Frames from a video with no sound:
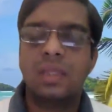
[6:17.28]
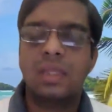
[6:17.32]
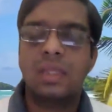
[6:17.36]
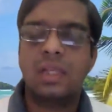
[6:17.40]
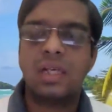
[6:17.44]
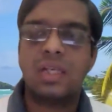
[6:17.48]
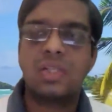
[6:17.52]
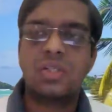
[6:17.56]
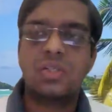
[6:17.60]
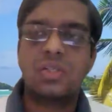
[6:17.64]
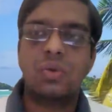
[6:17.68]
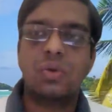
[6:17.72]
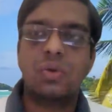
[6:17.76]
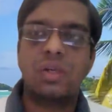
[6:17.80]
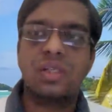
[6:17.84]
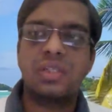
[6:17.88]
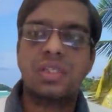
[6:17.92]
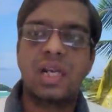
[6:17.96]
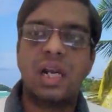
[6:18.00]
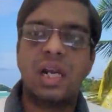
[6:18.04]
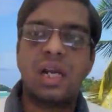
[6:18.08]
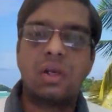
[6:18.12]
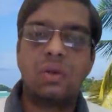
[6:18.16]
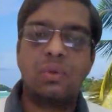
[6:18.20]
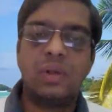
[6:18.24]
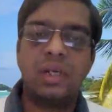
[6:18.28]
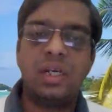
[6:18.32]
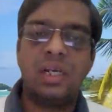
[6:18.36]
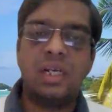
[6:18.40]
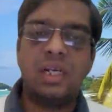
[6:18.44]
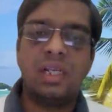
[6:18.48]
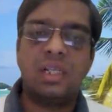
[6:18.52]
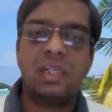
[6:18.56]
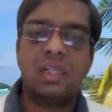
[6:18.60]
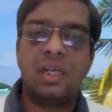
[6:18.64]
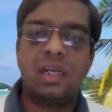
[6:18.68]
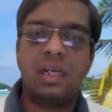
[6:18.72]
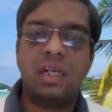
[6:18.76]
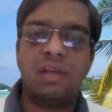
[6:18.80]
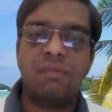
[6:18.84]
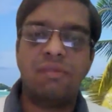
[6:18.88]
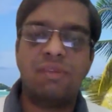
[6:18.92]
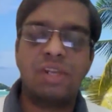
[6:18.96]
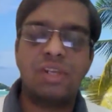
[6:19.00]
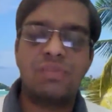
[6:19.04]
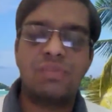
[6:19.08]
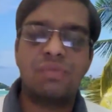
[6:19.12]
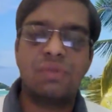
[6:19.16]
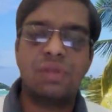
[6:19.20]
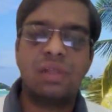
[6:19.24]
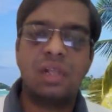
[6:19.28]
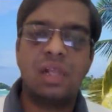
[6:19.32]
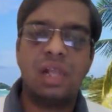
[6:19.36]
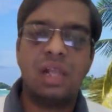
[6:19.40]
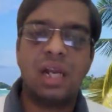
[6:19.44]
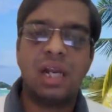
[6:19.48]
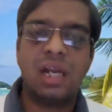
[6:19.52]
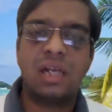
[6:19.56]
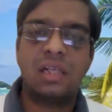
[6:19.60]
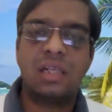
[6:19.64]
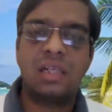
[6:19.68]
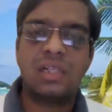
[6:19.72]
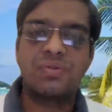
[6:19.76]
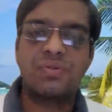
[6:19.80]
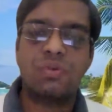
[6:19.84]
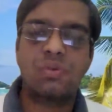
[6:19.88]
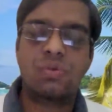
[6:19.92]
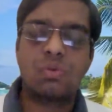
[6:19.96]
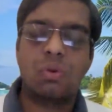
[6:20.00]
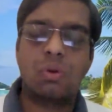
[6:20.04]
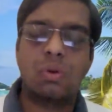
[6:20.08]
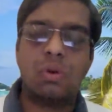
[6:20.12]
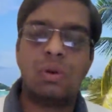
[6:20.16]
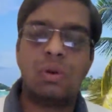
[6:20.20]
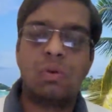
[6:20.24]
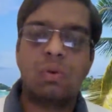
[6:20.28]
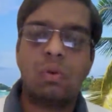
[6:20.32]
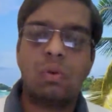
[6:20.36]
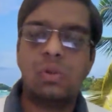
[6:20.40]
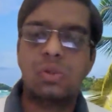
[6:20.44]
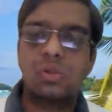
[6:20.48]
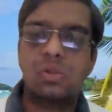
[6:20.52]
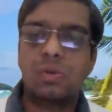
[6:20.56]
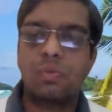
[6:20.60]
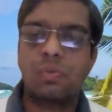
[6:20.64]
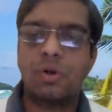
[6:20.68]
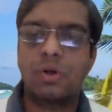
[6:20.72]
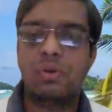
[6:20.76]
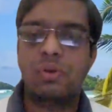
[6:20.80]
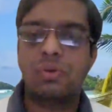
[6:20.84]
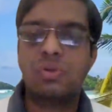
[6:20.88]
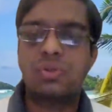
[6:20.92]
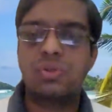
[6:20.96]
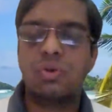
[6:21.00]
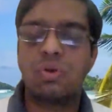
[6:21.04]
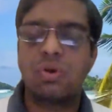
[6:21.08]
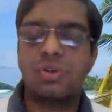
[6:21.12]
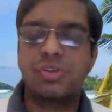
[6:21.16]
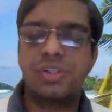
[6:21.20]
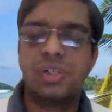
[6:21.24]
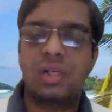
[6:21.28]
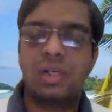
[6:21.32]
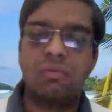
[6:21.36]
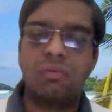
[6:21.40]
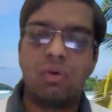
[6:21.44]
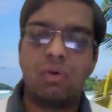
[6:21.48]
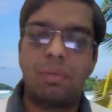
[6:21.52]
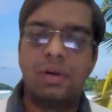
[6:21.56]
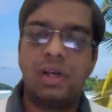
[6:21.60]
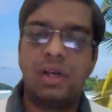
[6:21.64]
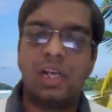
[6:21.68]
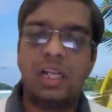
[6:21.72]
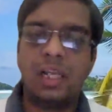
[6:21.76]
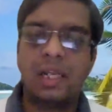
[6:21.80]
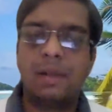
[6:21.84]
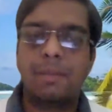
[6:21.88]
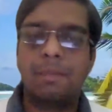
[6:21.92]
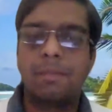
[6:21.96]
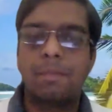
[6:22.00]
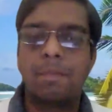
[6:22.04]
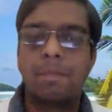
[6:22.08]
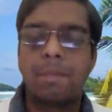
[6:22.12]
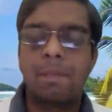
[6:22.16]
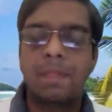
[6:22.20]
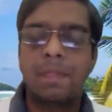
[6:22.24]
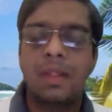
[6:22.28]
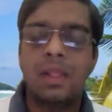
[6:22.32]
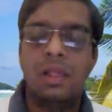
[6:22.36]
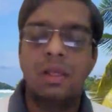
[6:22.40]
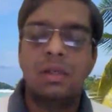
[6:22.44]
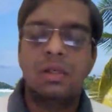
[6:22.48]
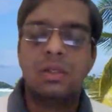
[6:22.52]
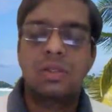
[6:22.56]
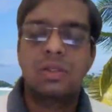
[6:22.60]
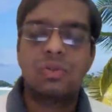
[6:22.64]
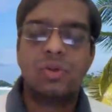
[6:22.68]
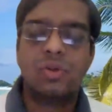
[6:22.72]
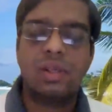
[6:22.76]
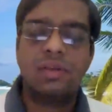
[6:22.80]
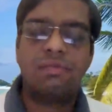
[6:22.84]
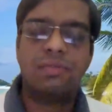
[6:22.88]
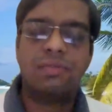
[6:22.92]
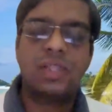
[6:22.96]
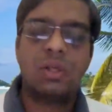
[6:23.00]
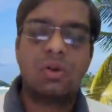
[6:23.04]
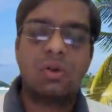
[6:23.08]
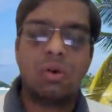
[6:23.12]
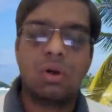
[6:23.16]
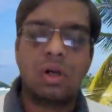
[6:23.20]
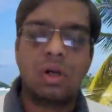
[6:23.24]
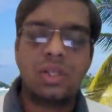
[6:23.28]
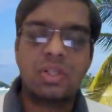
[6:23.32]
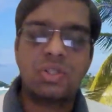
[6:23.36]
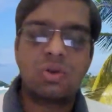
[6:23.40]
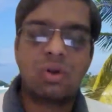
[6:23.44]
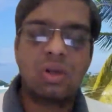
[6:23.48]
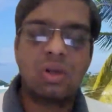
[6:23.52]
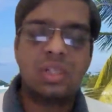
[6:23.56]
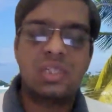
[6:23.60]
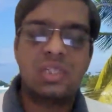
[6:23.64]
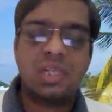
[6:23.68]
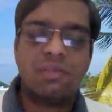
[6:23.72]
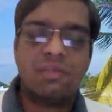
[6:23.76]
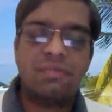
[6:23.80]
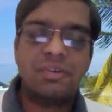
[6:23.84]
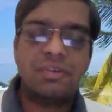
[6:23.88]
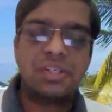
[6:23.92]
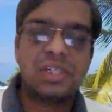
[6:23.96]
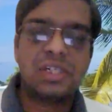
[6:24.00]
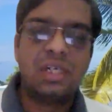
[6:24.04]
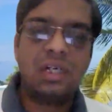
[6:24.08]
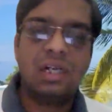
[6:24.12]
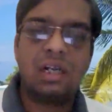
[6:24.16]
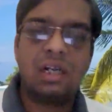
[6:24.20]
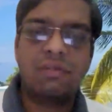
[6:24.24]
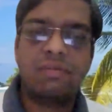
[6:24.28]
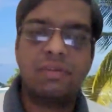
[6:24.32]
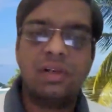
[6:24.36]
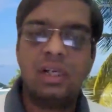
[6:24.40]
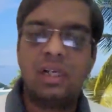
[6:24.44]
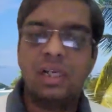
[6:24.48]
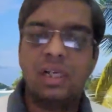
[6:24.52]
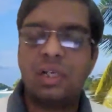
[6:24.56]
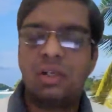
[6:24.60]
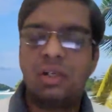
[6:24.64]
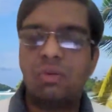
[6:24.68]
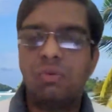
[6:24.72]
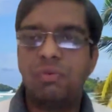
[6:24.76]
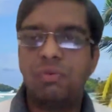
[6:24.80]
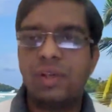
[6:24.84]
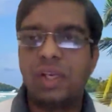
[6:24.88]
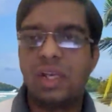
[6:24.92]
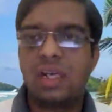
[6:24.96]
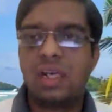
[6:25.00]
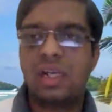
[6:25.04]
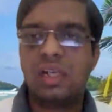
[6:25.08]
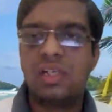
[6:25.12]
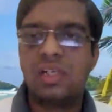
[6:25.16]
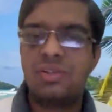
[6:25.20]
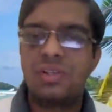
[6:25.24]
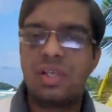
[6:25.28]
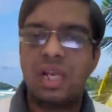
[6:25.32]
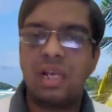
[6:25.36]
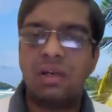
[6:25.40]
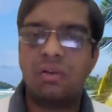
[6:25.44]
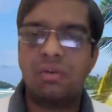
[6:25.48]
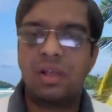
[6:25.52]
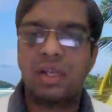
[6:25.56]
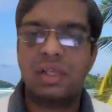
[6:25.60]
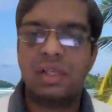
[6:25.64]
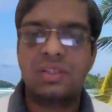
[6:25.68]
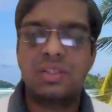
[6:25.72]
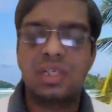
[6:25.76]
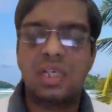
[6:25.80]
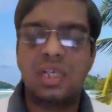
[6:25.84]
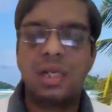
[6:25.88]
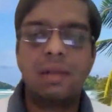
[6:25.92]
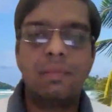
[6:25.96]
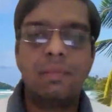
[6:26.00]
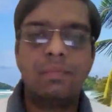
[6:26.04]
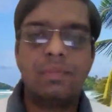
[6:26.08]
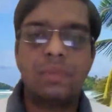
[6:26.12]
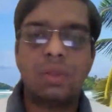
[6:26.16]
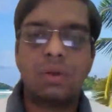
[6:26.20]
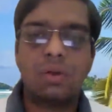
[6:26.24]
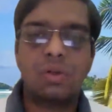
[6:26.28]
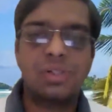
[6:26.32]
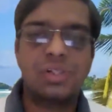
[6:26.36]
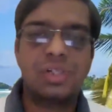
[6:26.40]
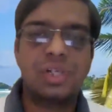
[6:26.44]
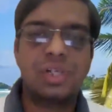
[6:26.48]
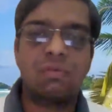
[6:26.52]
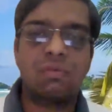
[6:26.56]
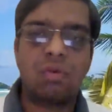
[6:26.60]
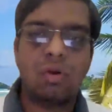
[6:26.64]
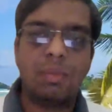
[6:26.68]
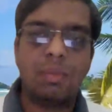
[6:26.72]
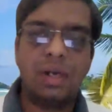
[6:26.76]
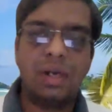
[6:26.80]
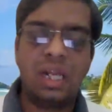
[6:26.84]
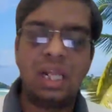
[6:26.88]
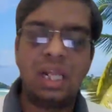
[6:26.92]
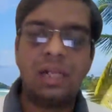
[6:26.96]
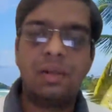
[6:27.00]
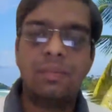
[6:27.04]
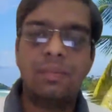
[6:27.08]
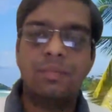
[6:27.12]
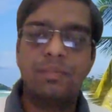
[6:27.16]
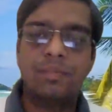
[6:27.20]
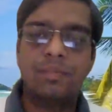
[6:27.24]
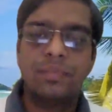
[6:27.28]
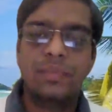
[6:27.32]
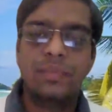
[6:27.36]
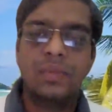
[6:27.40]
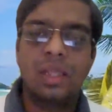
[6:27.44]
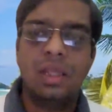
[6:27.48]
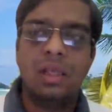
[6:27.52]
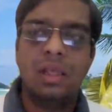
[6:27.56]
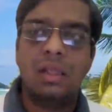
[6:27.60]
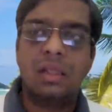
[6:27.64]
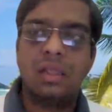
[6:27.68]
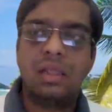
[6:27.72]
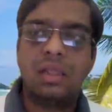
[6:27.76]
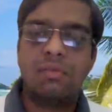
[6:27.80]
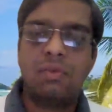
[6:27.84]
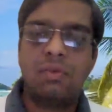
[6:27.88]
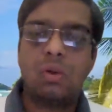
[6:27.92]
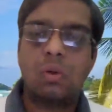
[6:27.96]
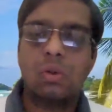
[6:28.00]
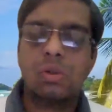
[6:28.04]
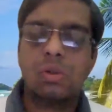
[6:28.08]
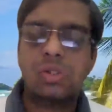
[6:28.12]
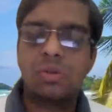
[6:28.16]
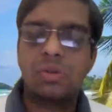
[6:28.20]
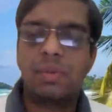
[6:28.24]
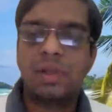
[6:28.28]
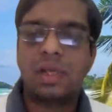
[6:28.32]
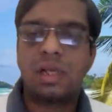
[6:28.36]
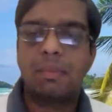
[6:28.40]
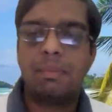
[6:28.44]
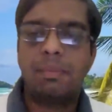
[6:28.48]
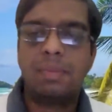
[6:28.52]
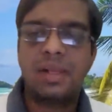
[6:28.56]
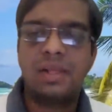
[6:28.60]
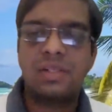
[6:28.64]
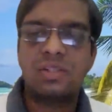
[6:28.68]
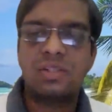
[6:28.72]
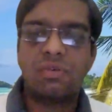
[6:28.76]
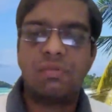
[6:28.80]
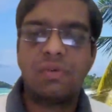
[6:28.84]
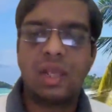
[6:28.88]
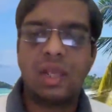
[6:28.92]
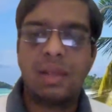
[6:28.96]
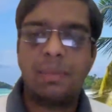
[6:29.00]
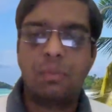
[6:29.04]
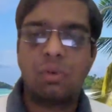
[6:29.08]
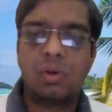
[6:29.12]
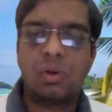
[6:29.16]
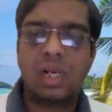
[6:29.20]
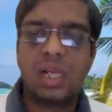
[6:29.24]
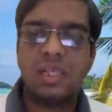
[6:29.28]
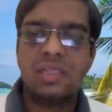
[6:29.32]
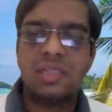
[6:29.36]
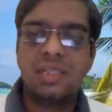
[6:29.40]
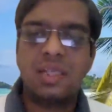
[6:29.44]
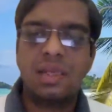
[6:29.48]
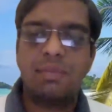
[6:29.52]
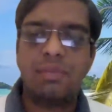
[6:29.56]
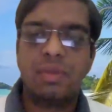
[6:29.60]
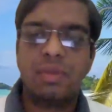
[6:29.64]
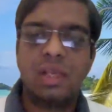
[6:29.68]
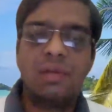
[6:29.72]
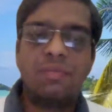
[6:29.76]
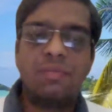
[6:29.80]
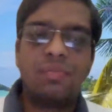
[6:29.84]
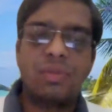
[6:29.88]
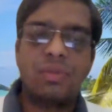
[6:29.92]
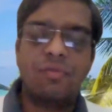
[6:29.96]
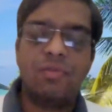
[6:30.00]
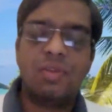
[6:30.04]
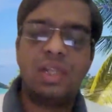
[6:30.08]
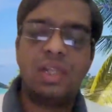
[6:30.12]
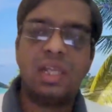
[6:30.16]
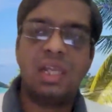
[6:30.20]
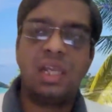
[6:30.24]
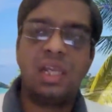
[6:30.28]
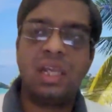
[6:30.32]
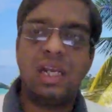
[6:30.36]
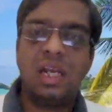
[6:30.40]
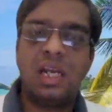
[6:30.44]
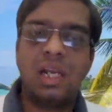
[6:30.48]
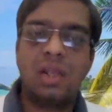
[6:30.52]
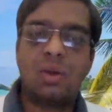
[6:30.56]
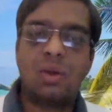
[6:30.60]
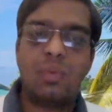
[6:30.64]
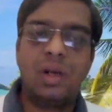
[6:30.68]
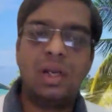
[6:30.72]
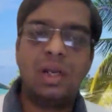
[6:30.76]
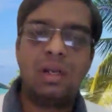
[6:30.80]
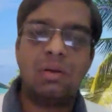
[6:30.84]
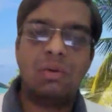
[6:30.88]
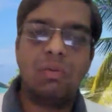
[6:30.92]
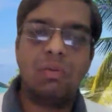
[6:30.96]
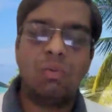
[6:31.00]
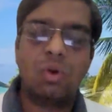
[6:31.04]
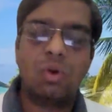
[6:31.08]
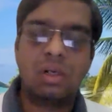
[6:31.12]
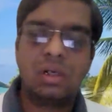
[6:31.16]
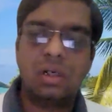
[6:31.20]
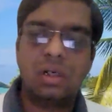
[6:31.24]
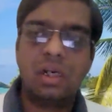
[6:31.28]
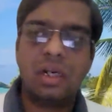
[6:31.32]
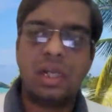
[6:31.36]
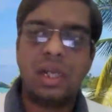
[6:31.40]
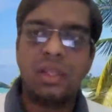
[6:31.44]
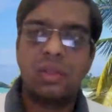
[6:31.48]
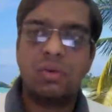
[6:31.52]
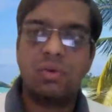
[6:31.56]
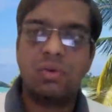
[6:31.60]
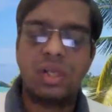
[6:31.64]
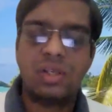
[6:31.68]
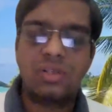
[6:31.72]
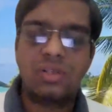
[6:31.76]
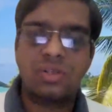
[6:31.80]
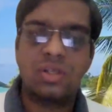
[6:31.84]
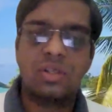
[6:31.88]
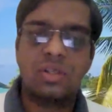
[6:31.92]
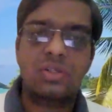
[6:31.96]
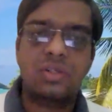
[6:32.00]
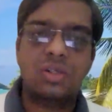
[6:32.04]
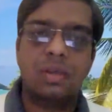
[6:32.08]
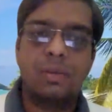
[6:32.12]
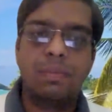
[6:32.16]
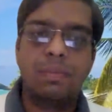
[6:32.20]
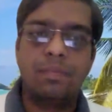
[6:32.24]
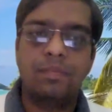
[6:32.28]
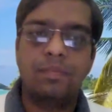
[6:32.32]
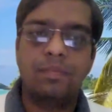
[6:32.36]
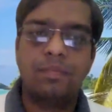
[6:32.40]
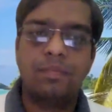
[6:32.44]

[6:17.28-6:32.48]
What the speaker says: that is no desire to eat in the individual, and this will also produce nausea and vomiting. So if the cortisol is deficient, it will lead to weakness, anorexia, nausea and vomiting. There will also be complaints of hypoglycemia with inadequate water diuresis.